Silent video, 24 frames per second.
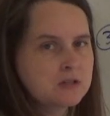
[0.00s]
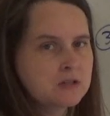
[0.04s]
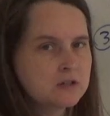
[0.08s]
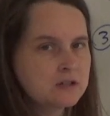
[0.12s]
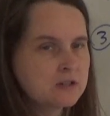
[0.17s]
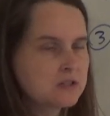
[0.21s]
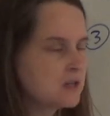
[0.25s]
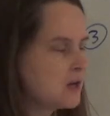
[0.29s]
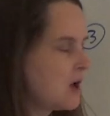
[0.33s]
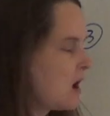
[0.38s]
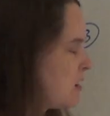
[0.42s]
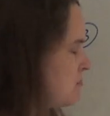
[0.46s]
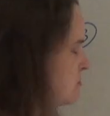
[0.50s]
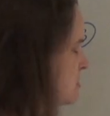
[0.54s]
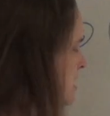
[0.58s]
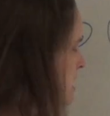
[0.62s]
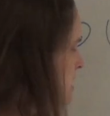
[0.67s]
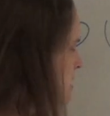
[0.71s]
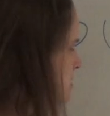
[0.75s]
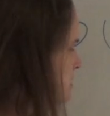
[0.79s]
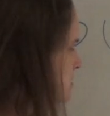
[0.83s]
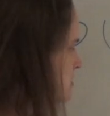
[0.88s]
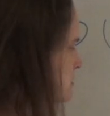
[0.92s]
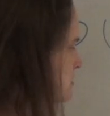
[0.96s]
in your
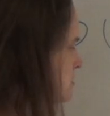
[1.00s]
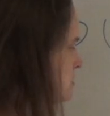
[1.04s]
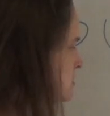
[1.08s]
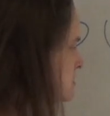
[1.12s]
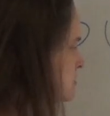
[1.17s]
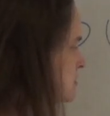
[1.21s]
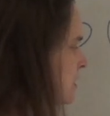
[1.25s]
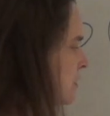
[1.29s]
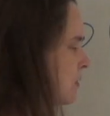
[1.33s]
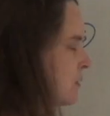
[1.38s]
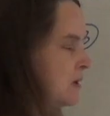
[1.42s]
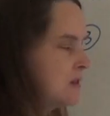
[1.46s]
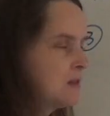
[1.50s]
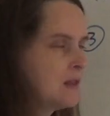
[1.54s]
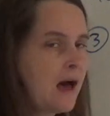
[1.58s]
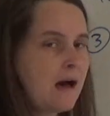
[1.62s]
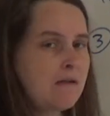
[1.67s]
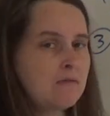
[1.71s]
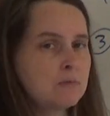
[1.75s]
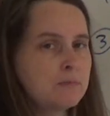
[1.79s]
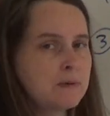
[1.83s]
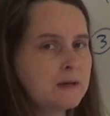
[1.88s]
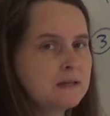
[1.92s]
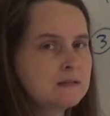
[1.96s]
denominator. So, and
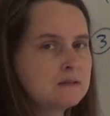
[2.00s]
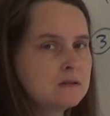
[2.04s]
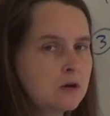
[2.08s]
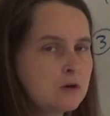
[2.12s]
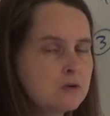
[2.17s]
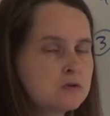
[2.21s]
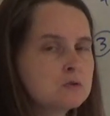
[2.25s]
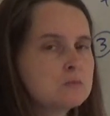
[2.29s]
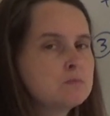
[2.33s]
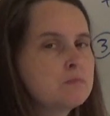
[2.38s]
those